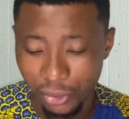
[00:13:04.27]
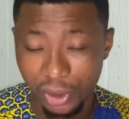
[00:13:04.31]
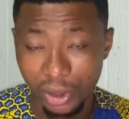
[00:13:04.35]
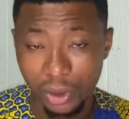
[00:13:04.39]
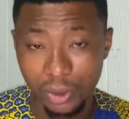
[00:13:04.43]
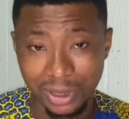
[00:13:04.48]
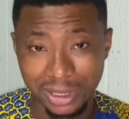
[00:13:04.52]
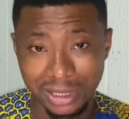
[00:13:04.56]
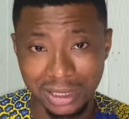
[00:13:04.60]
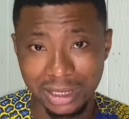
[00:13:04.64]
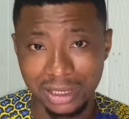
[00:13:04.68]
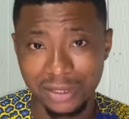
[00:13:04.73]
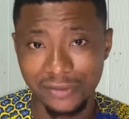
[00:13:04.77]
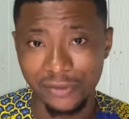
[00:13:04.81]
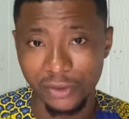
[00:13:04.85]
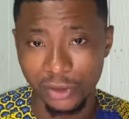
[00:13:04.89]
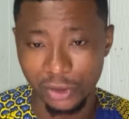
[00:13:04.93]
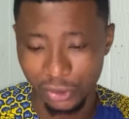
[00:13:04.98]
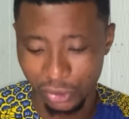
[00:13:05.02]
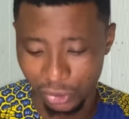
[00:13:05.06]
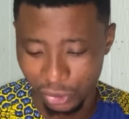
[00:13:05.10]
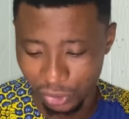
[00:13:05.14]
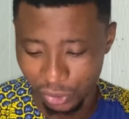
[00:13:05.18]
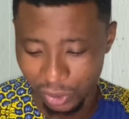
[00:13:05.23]
question for
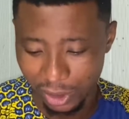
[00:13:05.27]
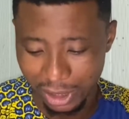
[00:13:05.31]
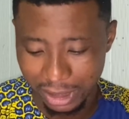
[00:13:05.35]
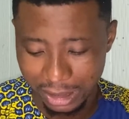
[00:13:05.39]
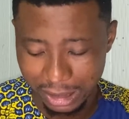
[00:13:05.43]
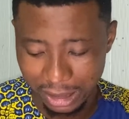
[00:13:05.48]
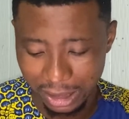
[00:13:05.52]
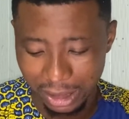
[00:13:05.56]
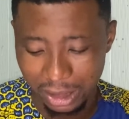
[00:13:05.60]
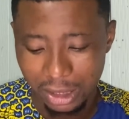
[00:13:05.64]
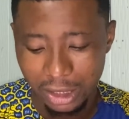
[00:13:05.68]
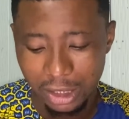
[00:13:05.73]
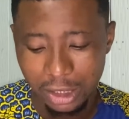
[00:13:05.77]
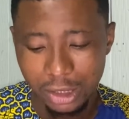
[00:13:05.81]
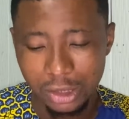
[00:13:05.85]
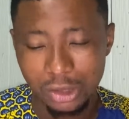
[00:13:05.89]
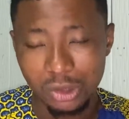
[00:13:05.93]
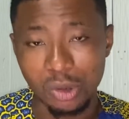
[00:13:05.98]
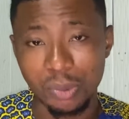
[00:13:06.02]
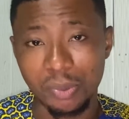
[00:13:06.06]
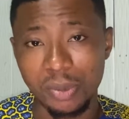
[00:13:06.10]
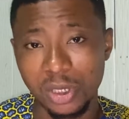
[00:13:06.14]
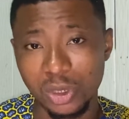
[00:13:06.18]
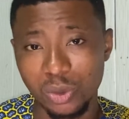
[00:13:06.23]
you to answer. So
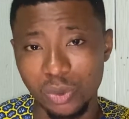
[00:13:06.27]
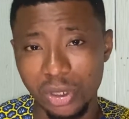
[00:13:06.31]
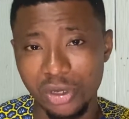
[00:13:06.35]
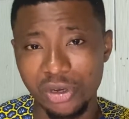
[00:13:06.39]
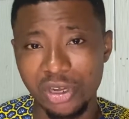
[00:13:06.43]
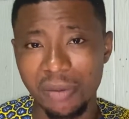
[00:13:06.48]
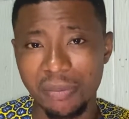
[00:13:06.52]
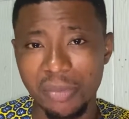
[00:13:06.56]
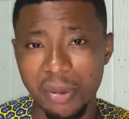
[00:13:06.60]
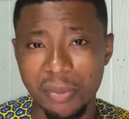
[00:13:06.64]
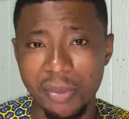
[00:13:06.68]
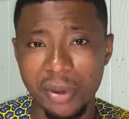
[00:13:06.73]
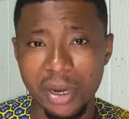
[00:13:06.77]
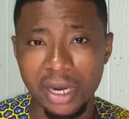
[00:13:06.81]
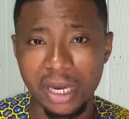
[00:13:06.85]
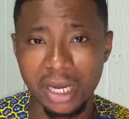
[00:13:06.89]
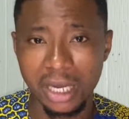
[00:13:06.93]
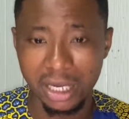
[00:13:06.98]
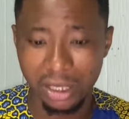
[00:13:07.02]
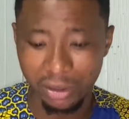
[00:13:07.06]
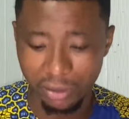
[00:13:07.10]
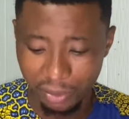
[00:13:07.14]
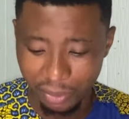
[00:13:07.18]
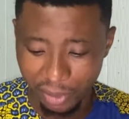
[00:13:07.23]
please, when you're preparing,
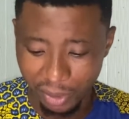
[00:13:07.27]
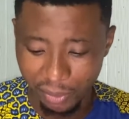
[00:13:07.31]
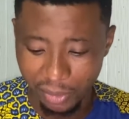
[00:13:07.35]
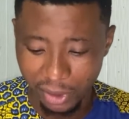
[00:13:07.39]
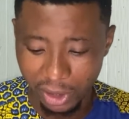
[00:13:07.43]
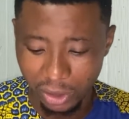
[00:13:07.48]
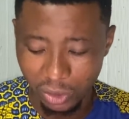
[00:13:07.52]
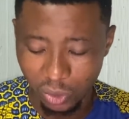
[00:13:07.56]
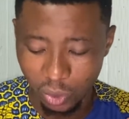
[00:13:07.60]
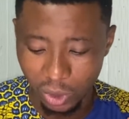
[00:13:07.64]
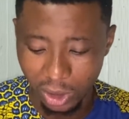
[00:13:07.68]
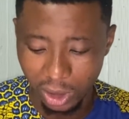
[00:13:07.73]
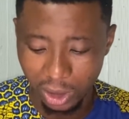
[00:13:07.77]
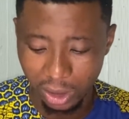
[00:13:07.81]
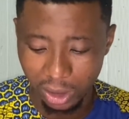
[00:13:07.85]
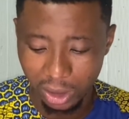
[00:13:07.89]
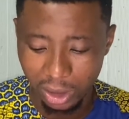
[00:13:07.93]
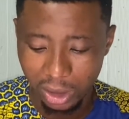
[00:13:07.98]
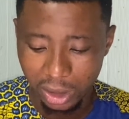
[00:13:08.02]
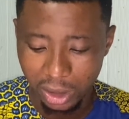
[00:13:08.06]
can you prepare well?